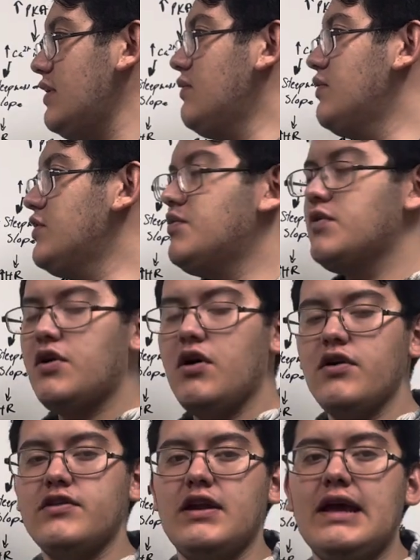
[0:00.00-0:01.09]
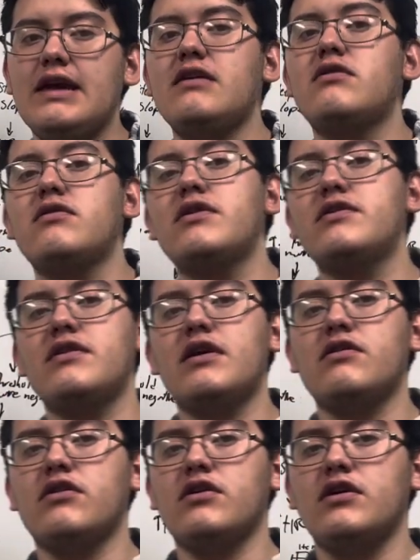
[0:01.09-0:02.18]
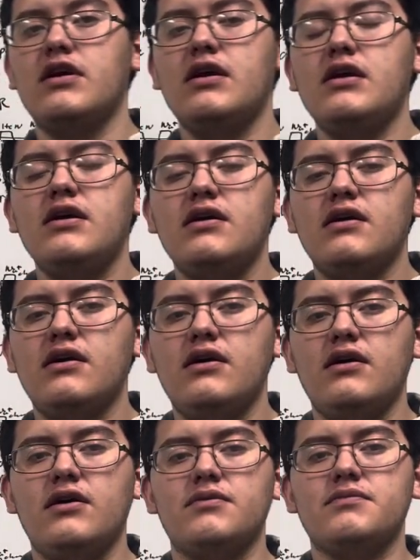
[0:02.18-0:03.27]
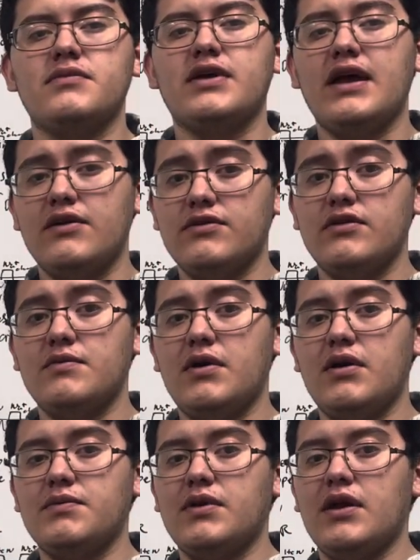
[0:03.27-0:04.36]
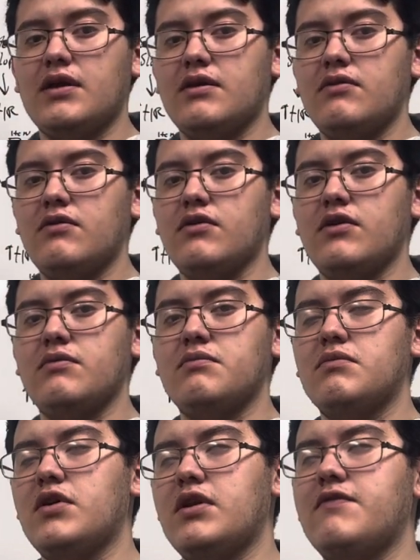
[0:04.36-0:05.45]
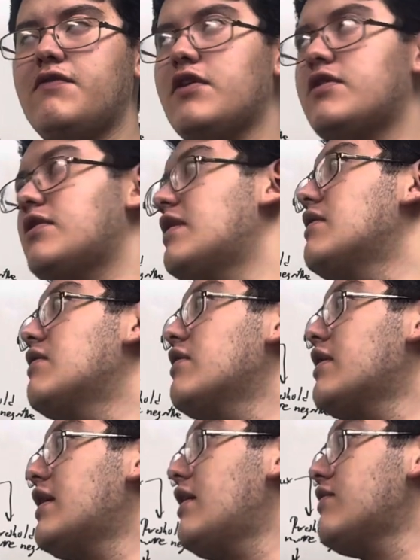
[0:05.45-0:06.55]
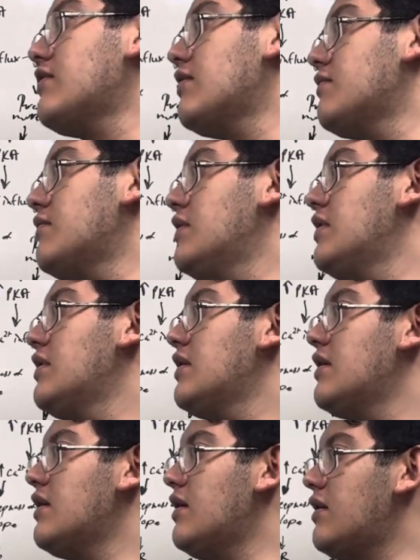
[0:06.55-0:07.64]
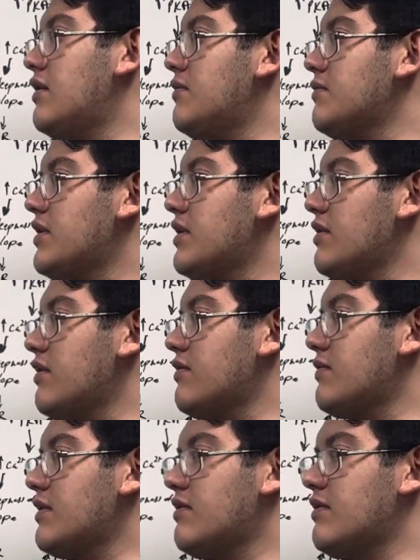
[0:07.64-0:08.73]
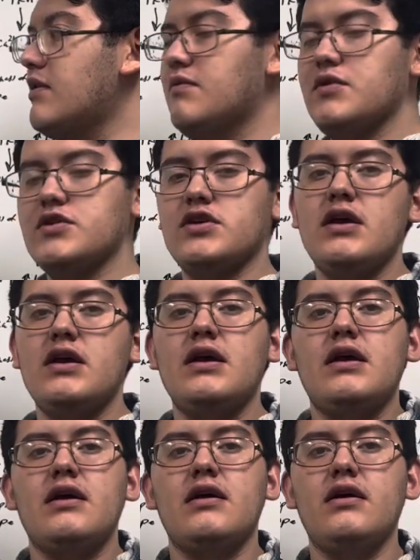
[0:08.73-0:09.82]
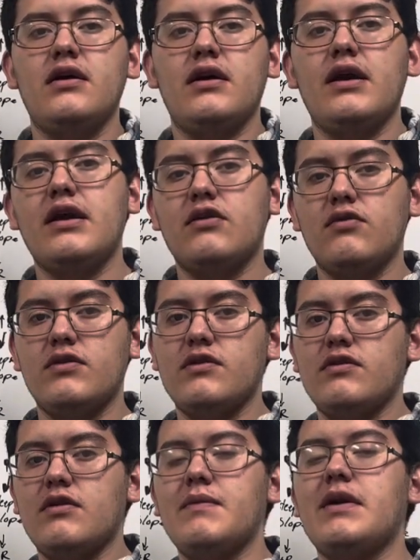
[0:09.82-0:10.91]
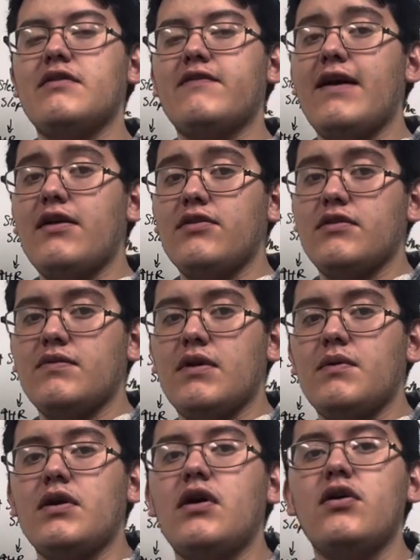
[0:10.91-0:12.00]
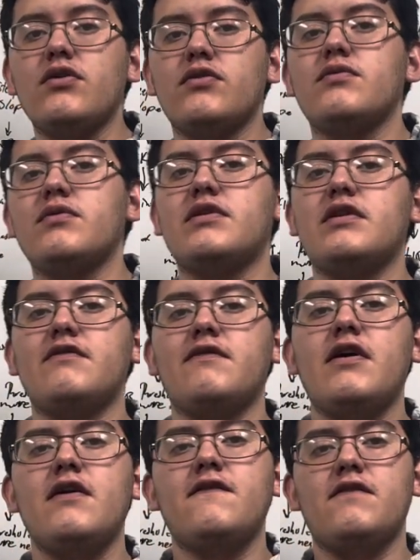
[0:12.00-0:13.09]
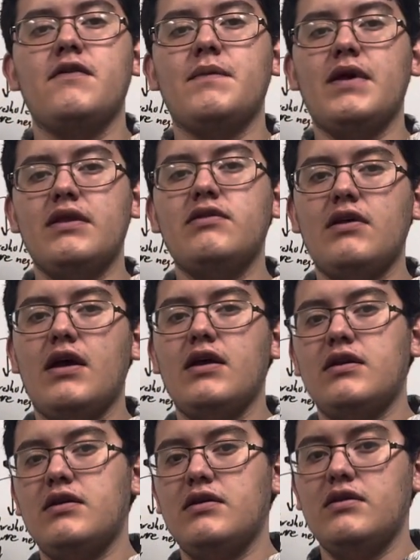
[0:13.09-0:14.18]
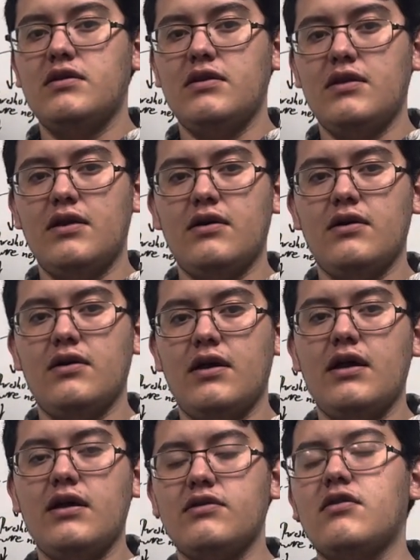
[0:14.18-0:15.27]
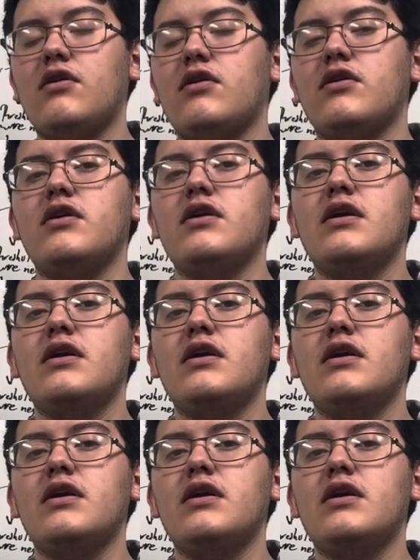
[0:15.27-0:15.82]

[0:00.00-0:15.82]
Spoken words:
which would cause an increase in our calcium uptake, or an influx in our calcium here, as we can see, which increases the amount of calcium that we also receive from inside the SR